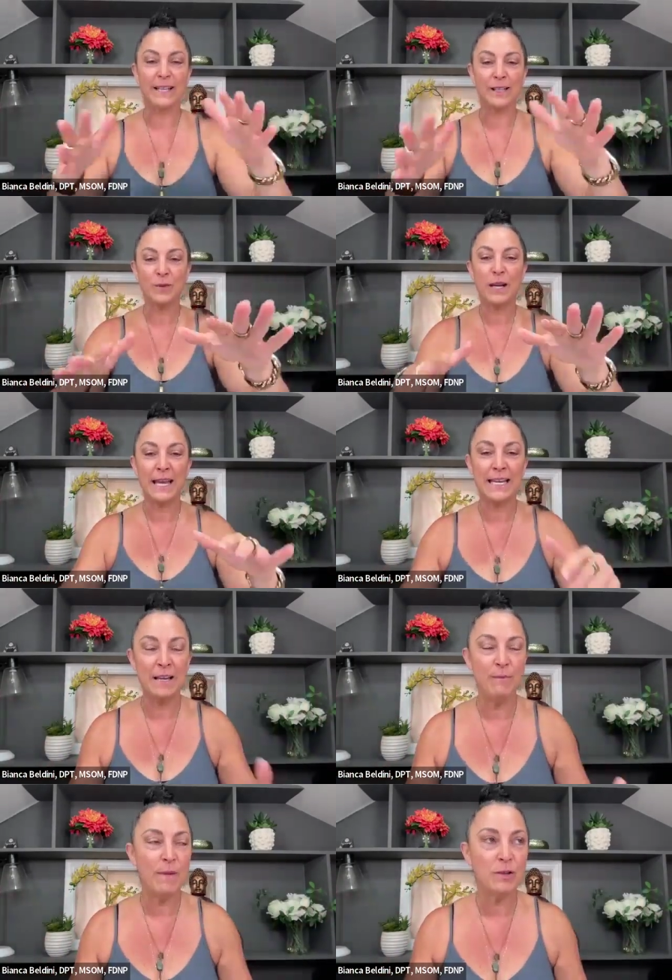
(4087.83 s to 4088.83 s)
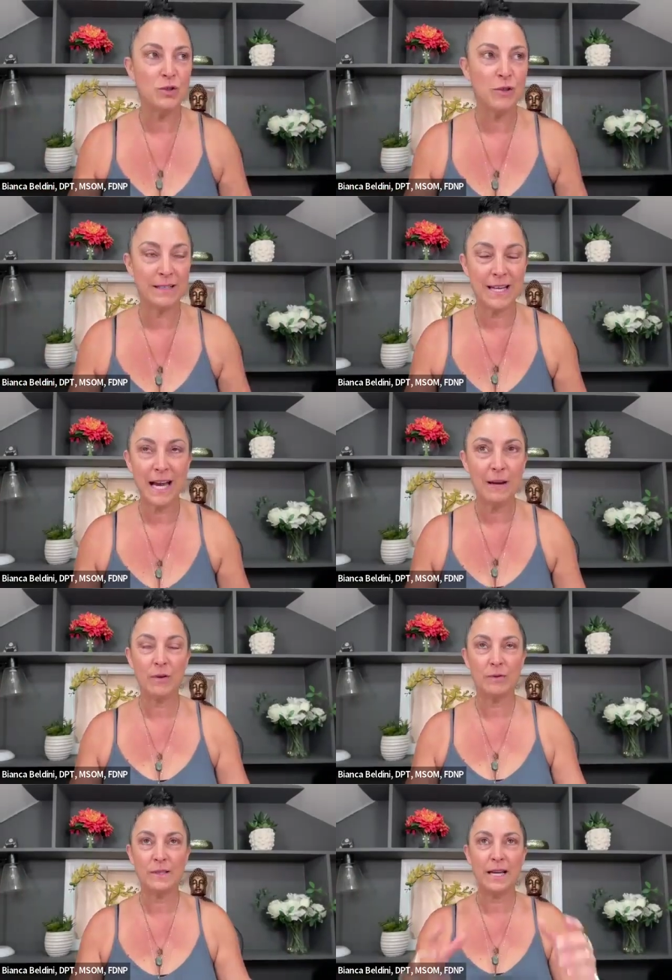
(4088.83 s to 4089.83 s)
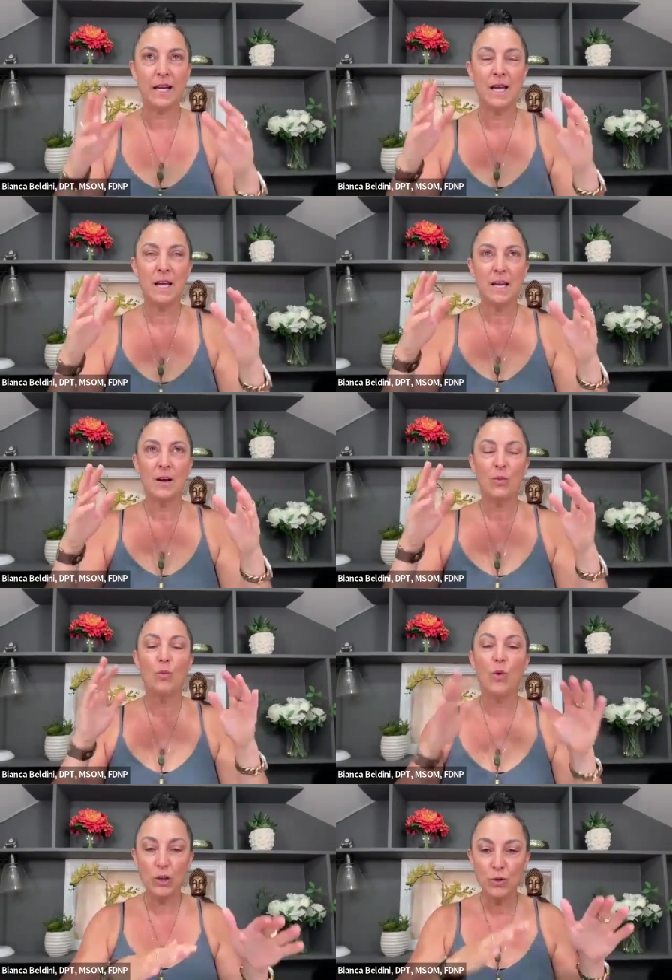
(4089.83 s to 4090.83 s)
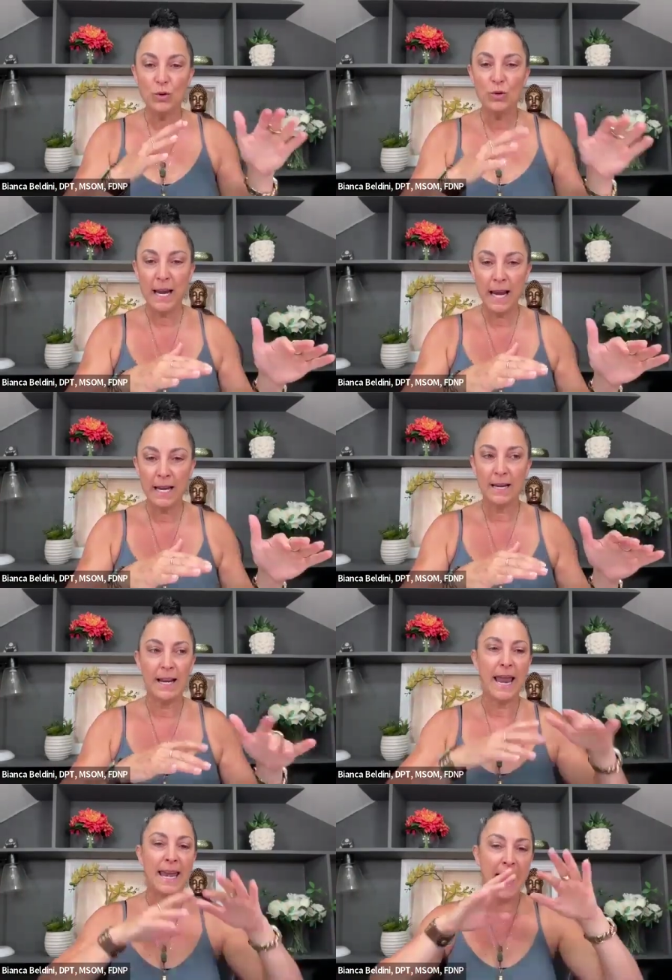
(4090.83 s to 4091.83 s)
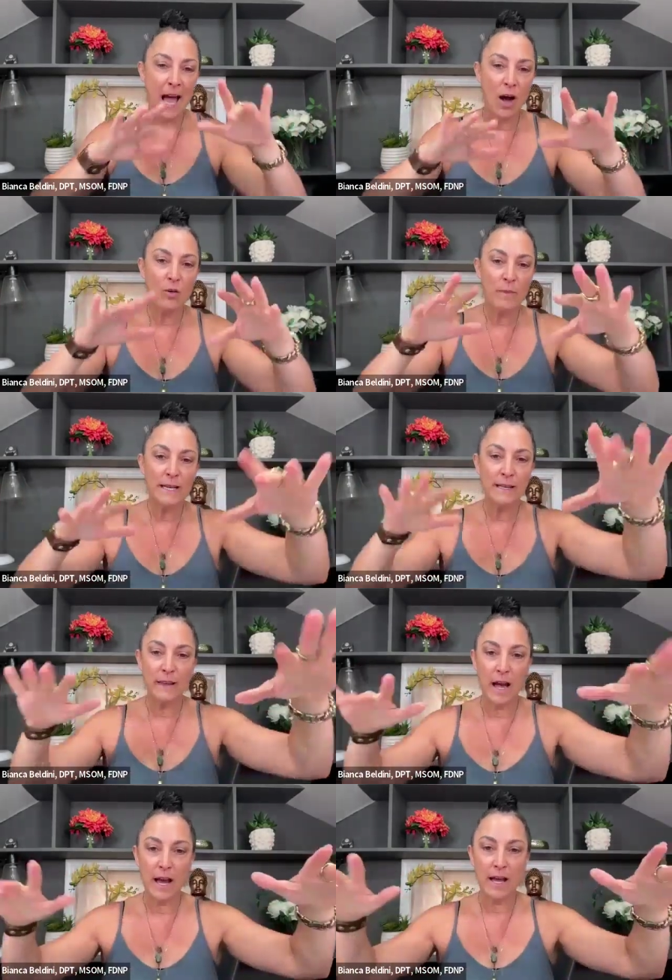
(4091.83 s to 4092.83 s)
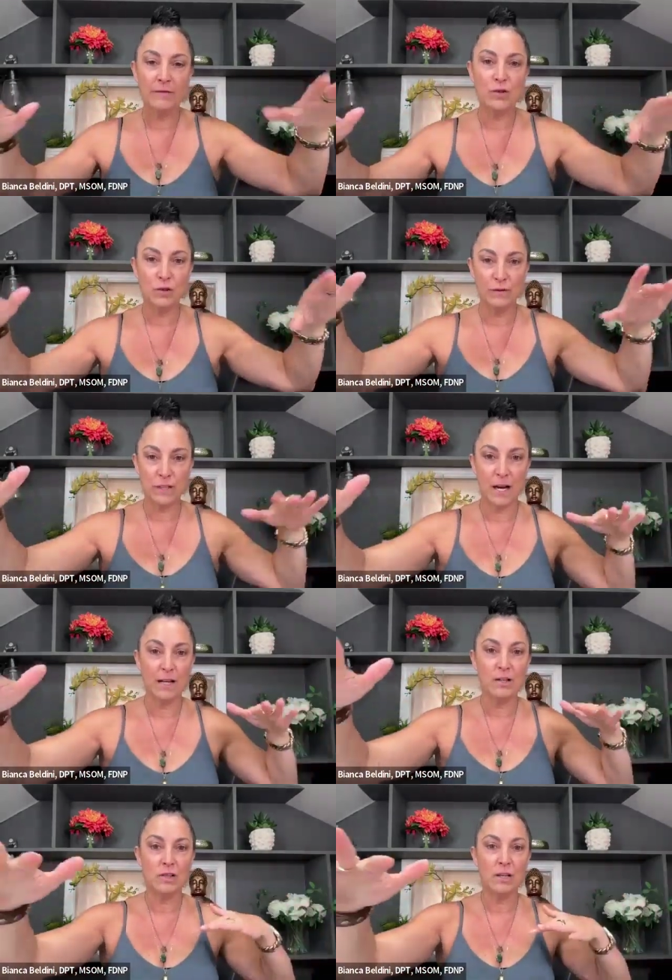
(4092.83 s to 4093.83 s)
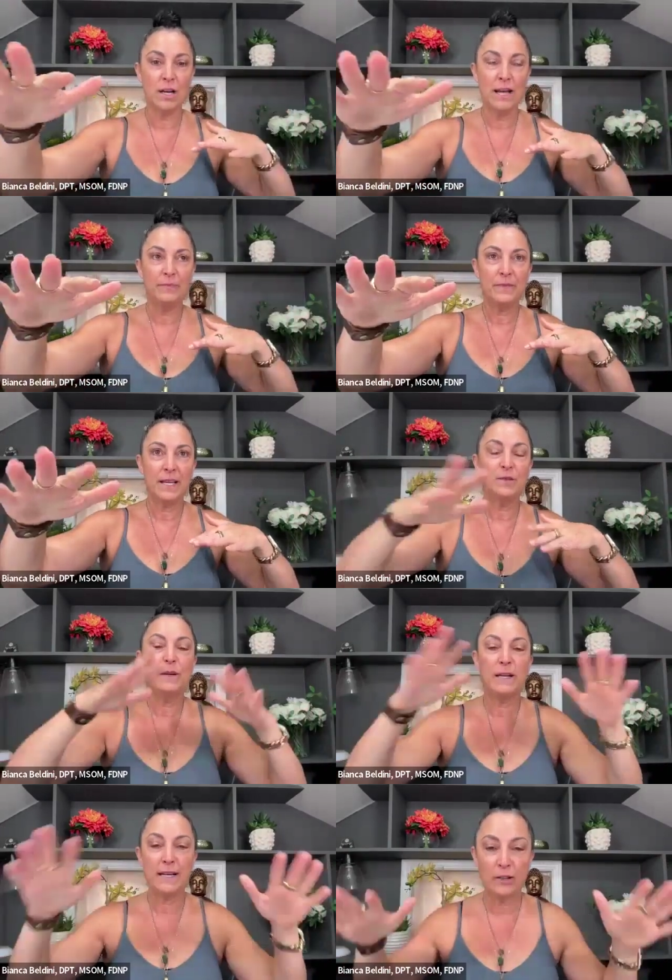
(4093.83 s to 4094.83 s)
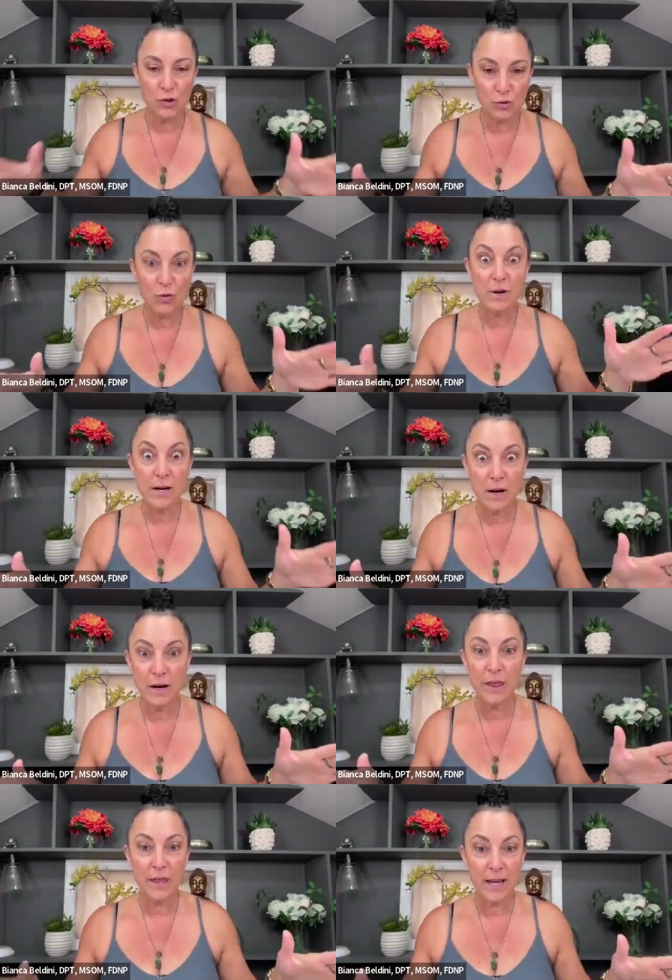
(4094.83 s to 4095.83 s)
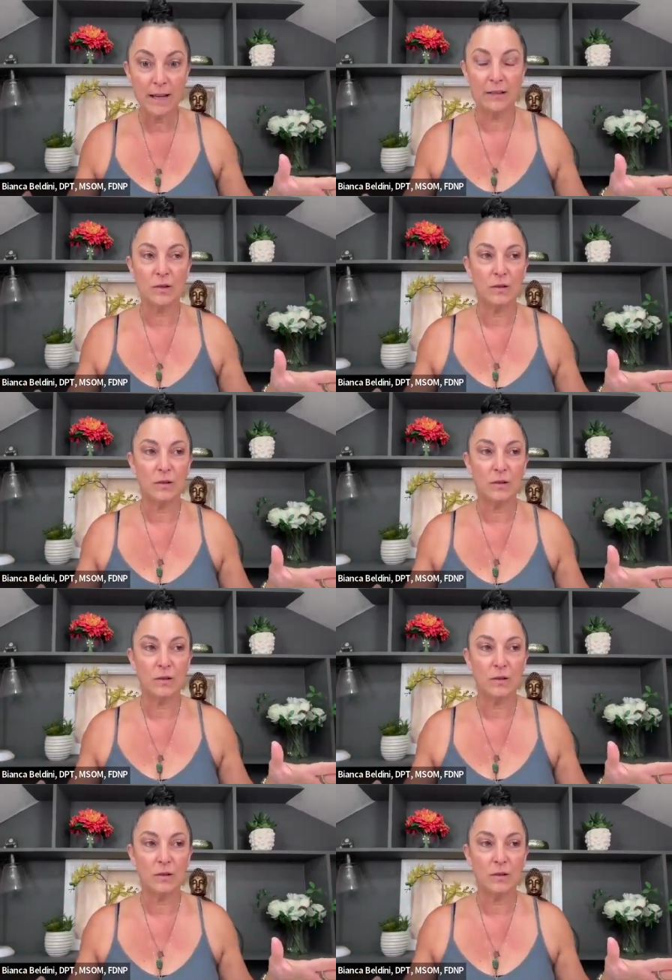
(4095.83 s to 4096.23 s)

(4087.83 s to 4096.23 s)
And that's what I had emailed you that time. I was like, what you created and how many lives you've touched has been an extraordinary thing.